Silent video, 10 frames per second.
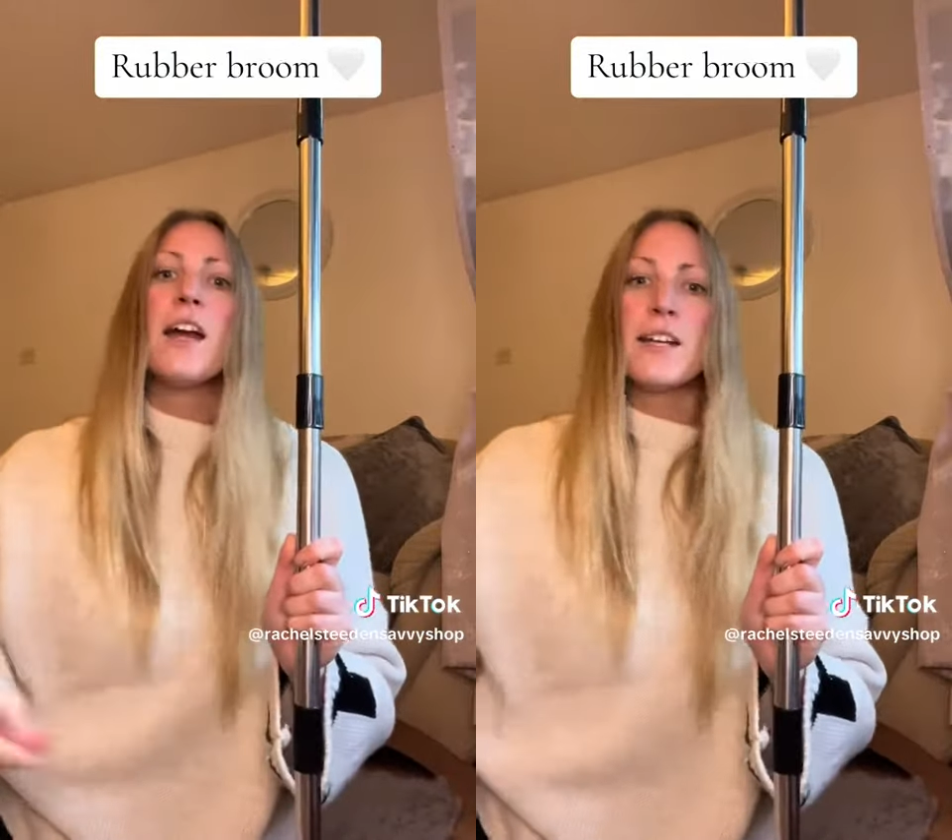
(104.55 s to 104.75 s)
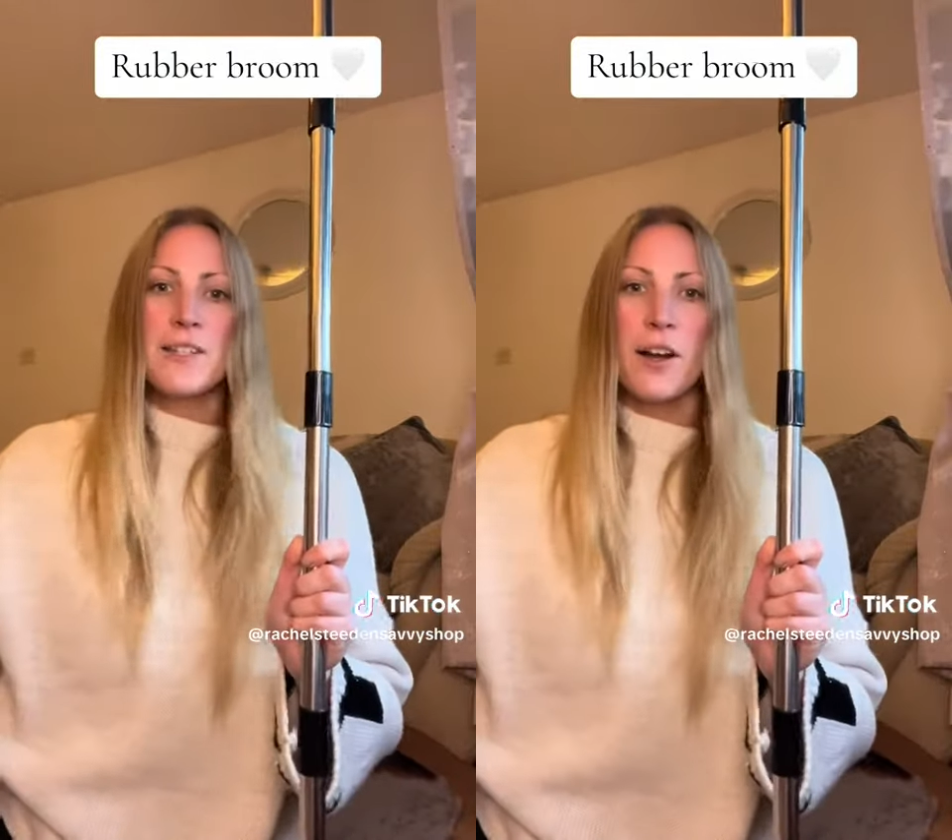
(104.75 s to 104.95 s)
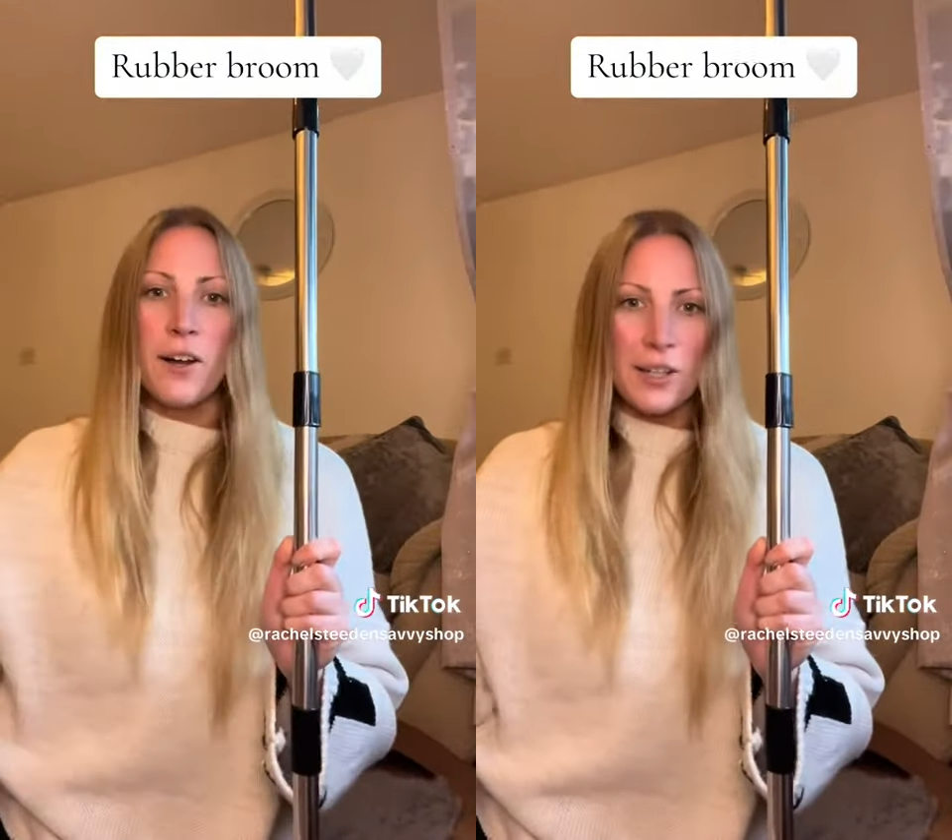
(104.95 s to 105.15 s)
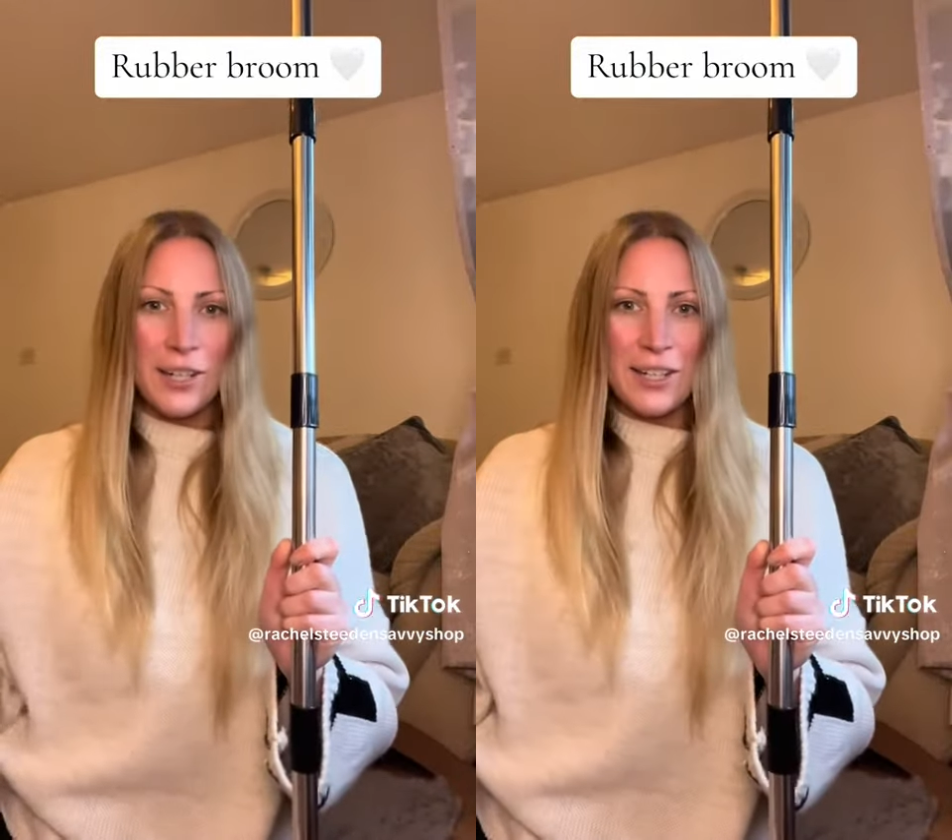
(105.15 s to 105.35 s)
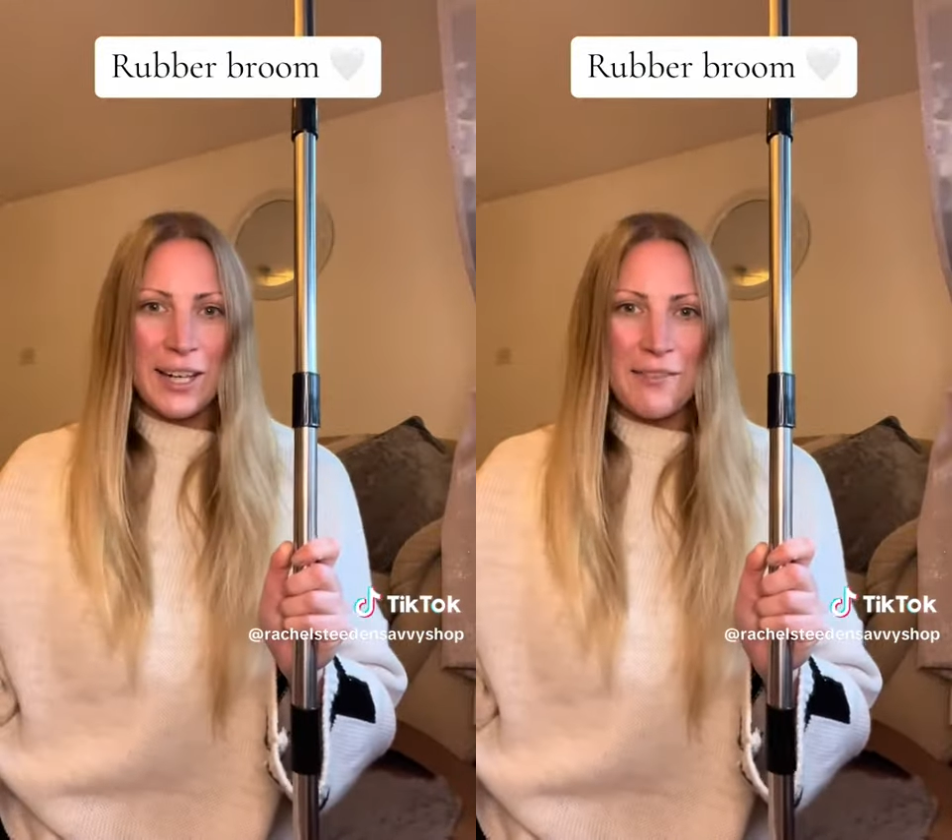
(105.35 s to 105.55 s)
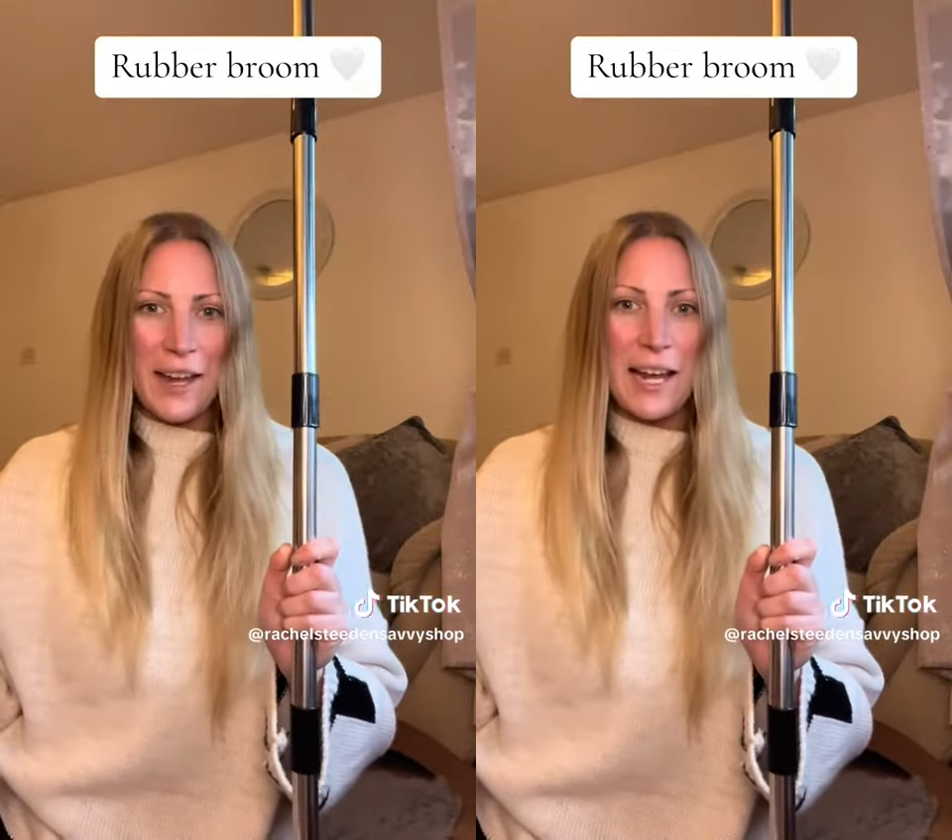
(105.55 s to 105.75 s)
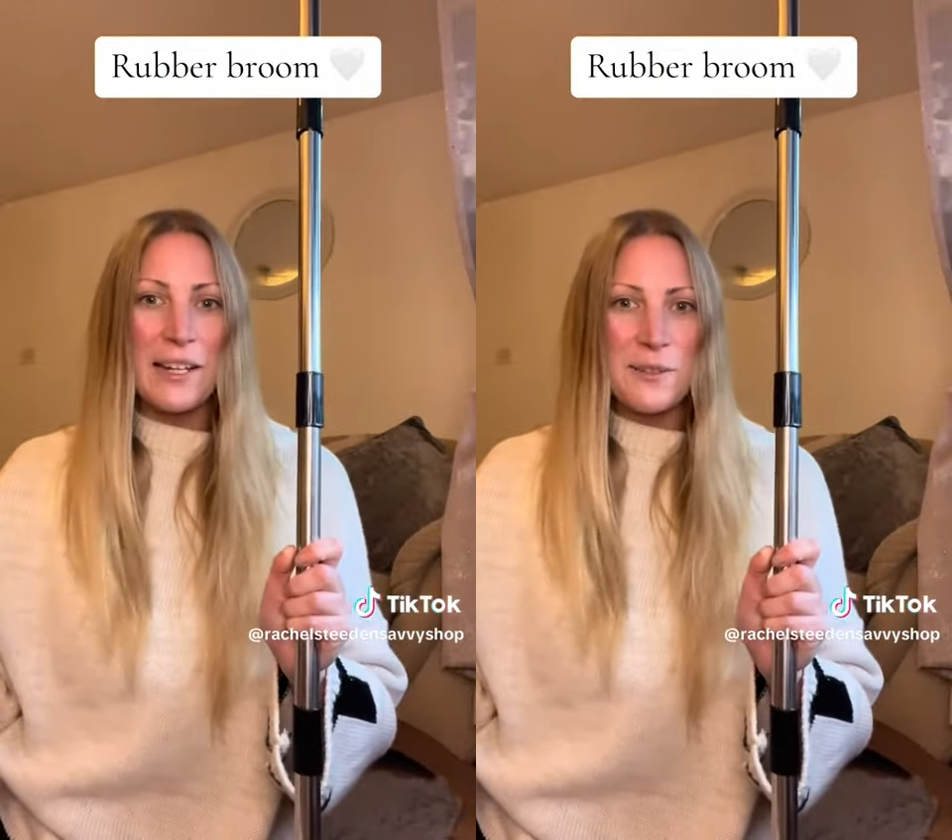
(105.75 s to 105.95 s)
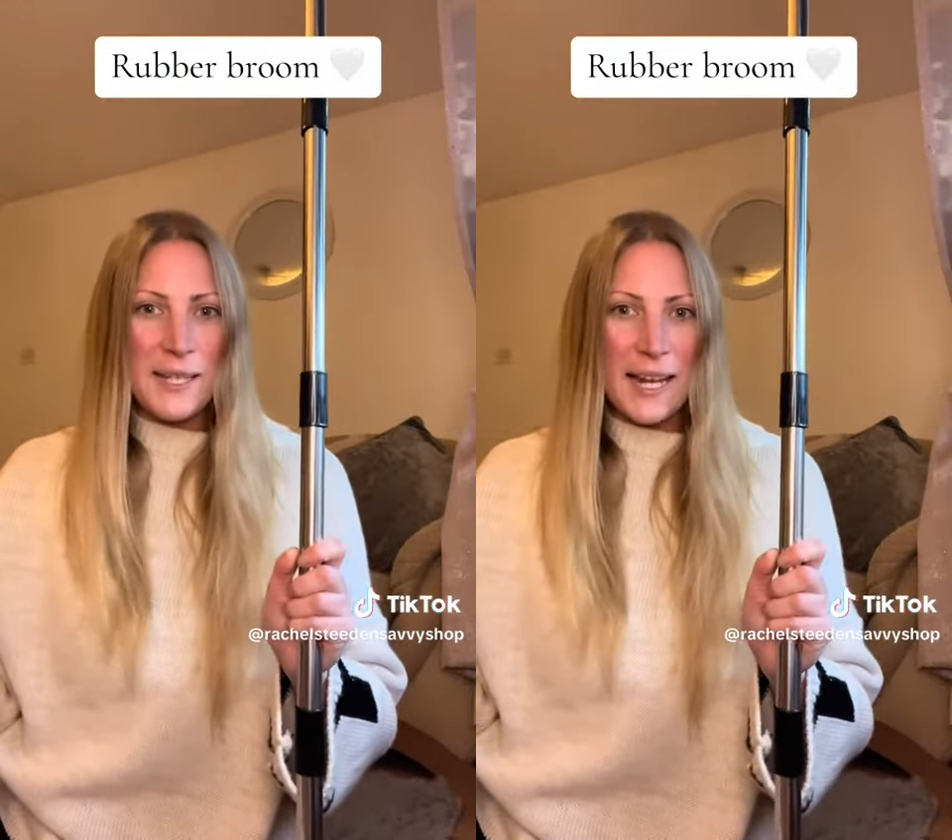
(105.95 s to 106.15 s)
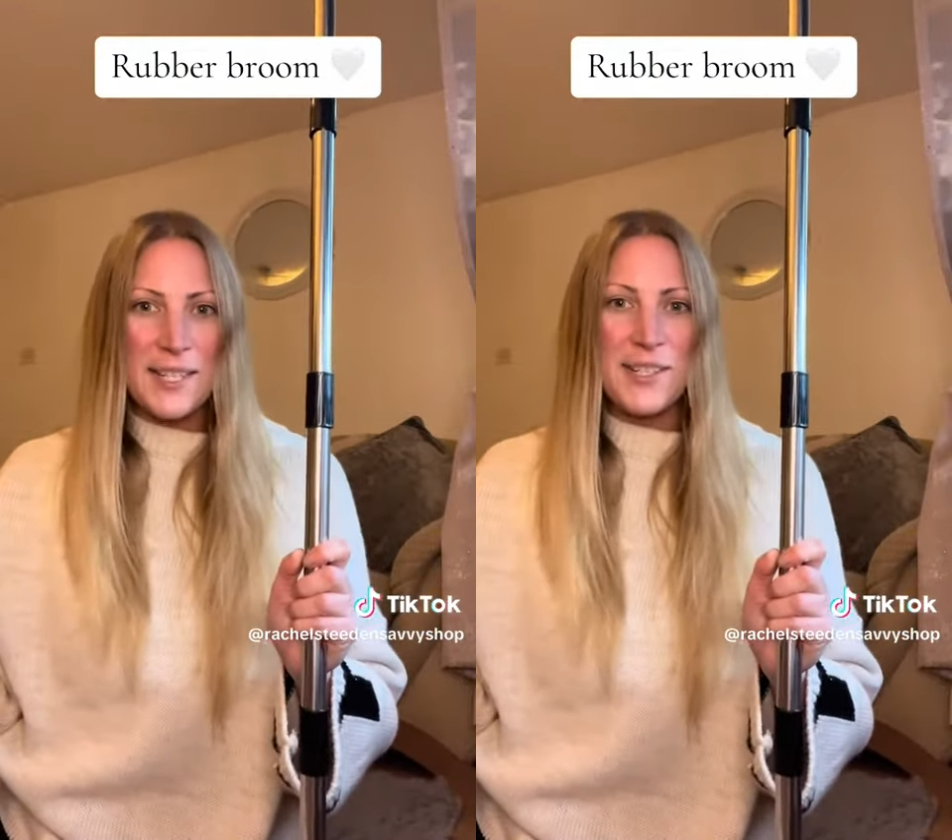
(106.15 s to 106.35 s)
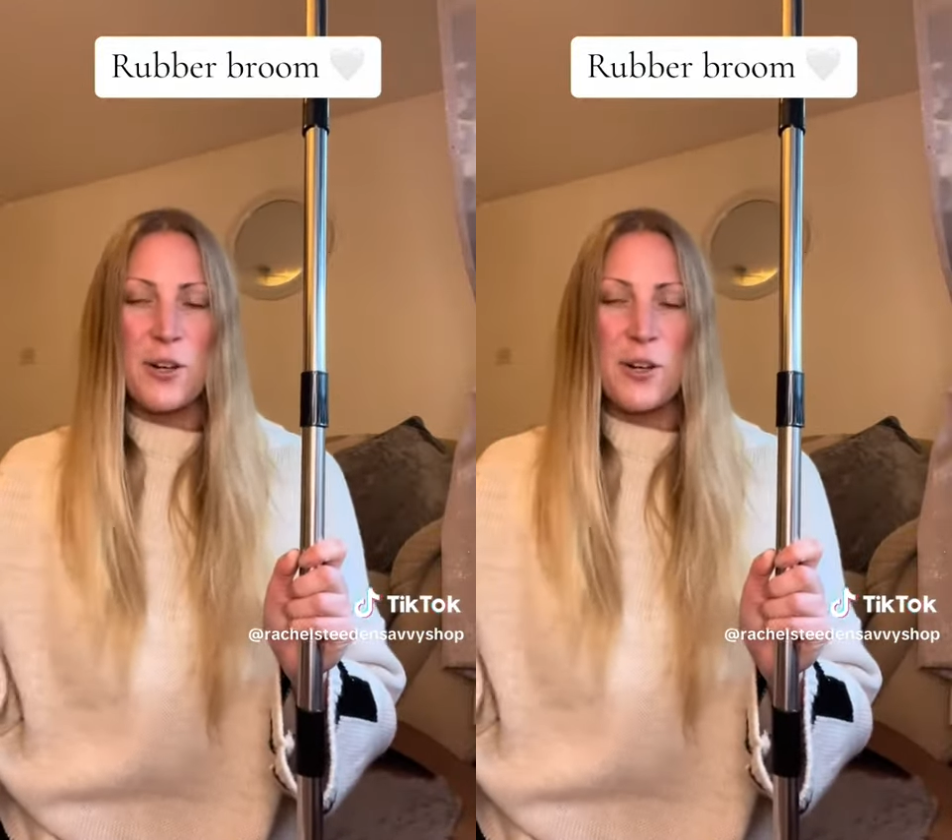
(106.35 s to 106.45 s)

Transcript: So I'm going to give it a little test